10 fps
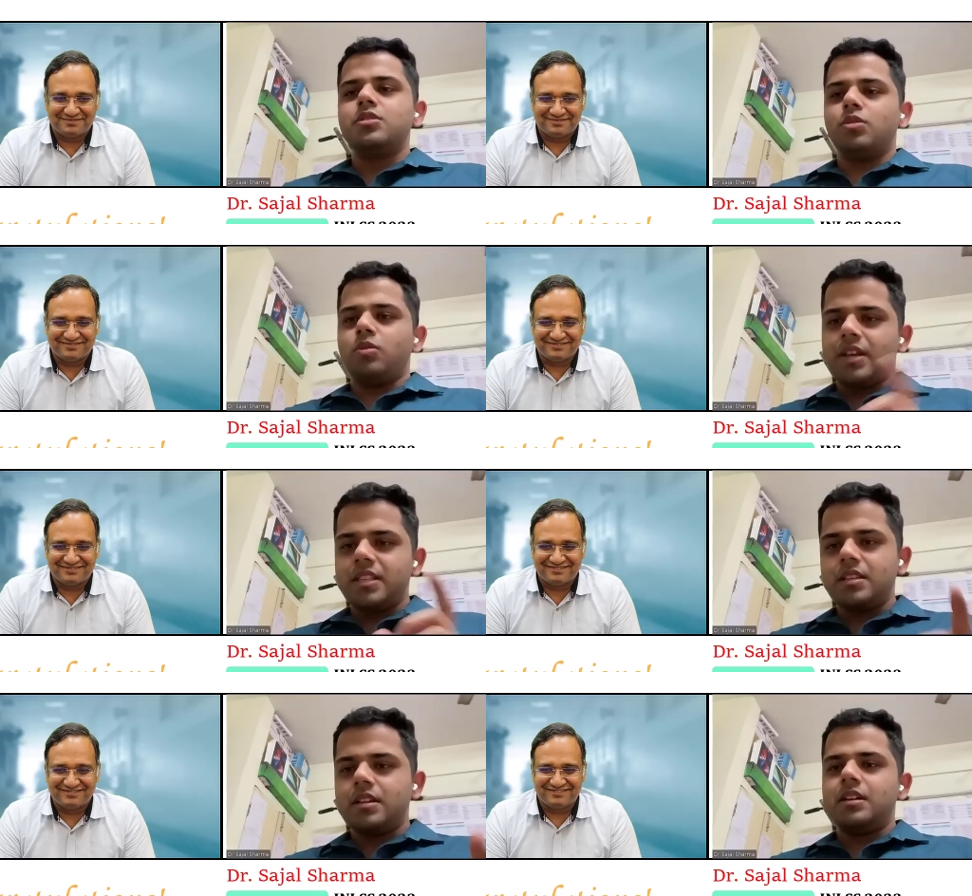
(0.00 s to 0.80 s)
Speaker 1: So
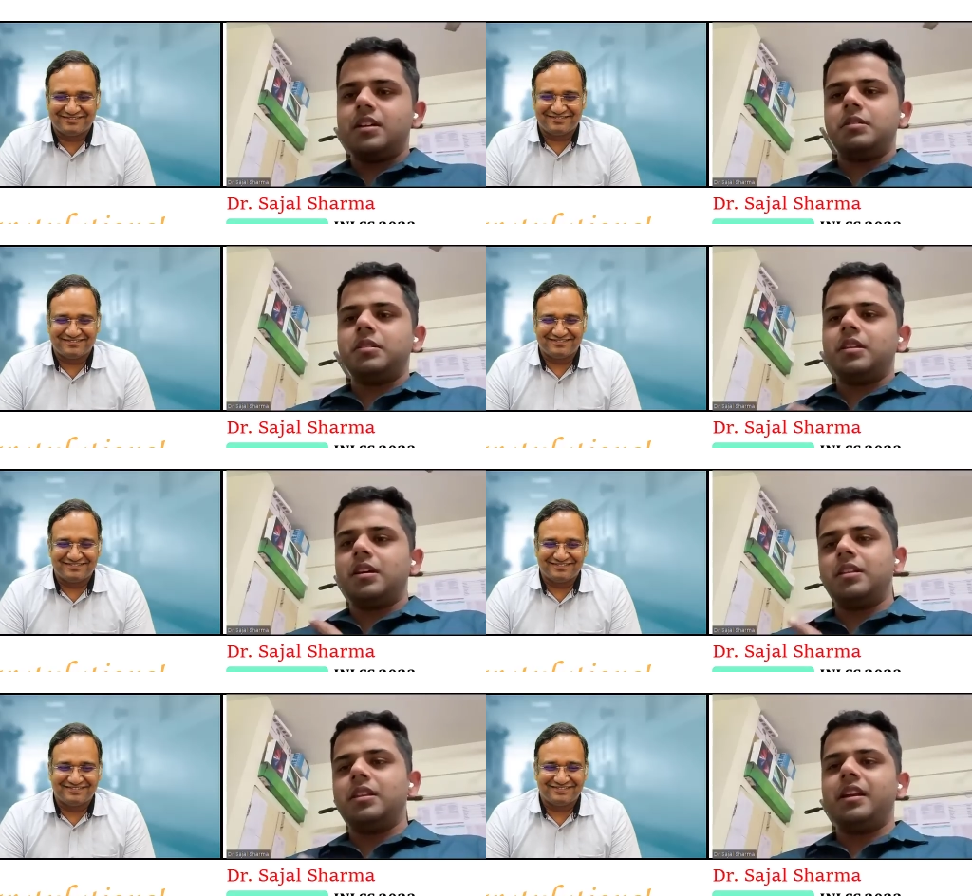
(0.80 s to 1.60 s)
once uh,
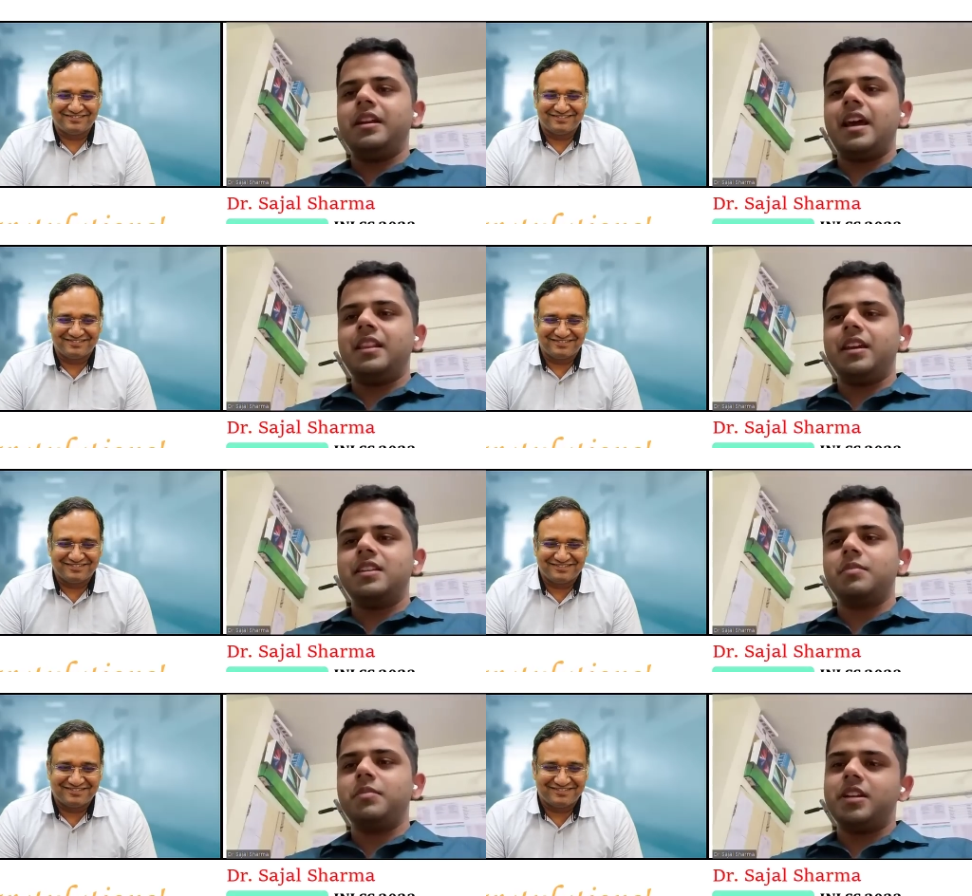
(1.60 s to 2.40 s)
the, the, entire
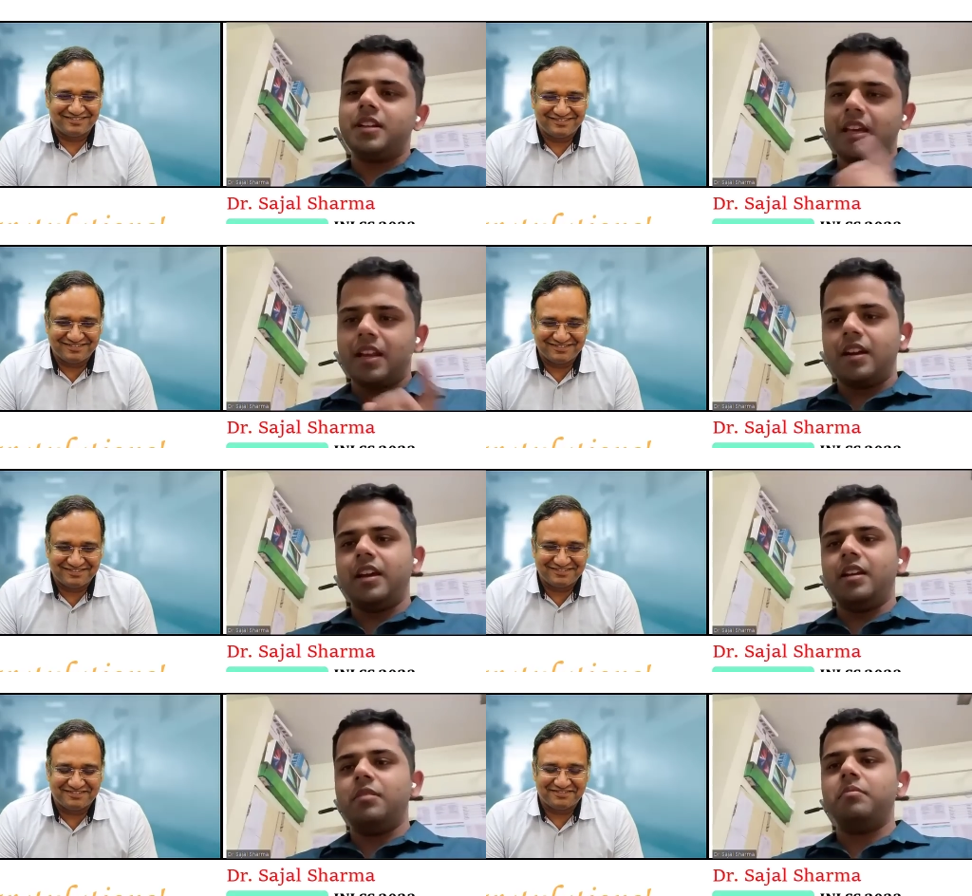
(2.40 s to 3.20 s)
thing is completed, then
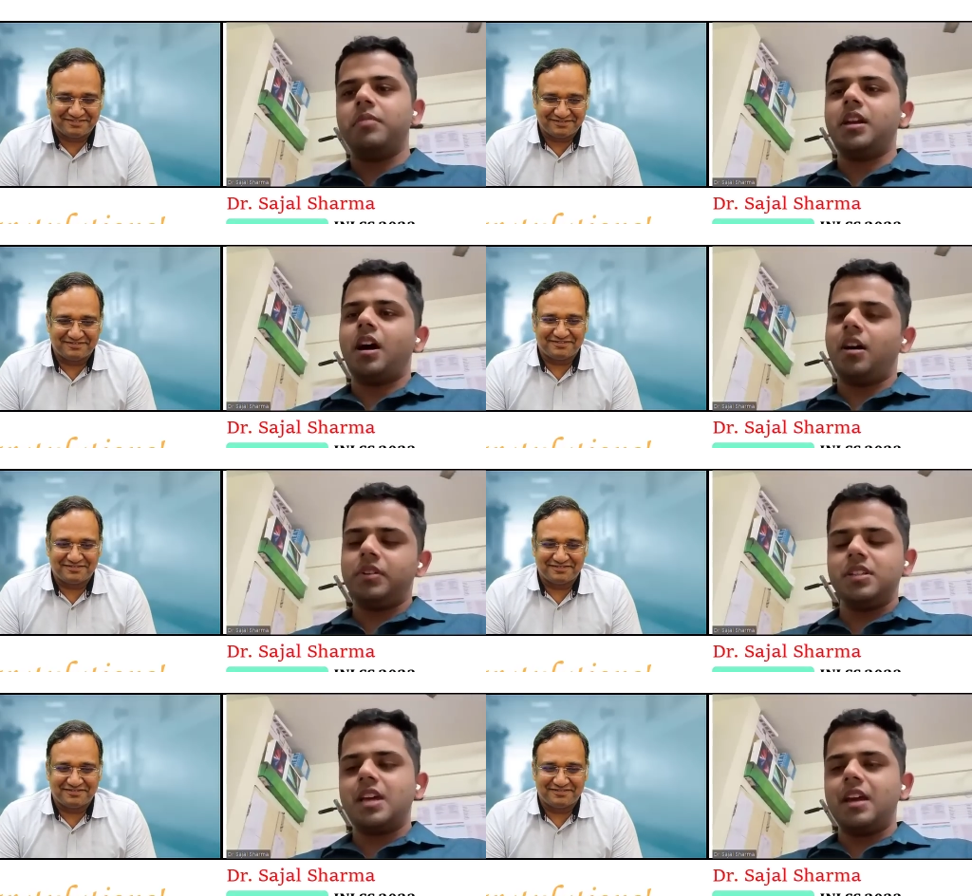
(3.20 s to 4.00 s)
again. But
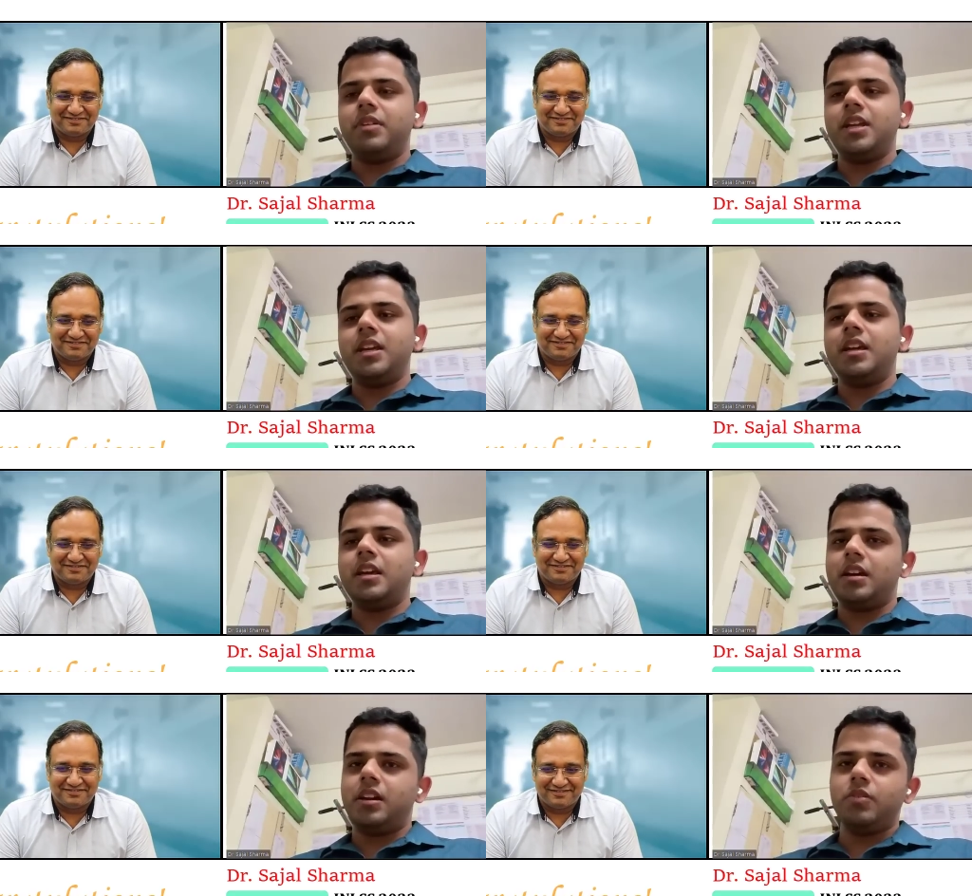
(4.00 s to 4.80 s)
after
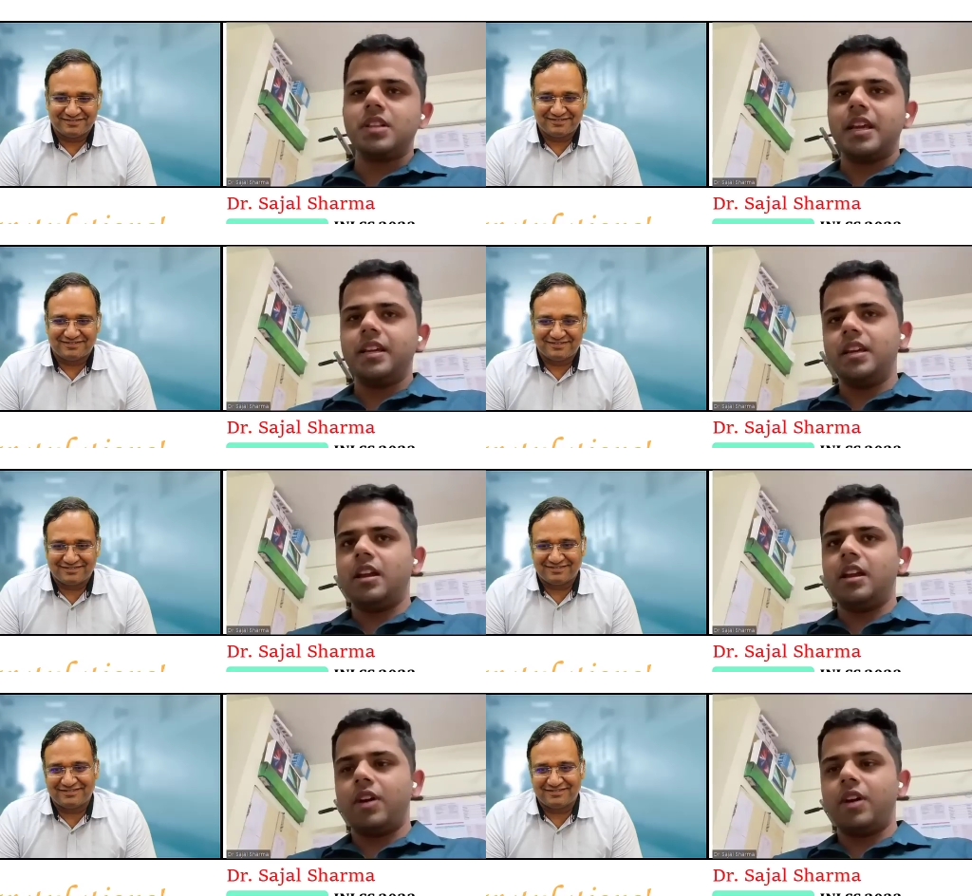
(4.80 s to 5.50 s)
January, it was like key now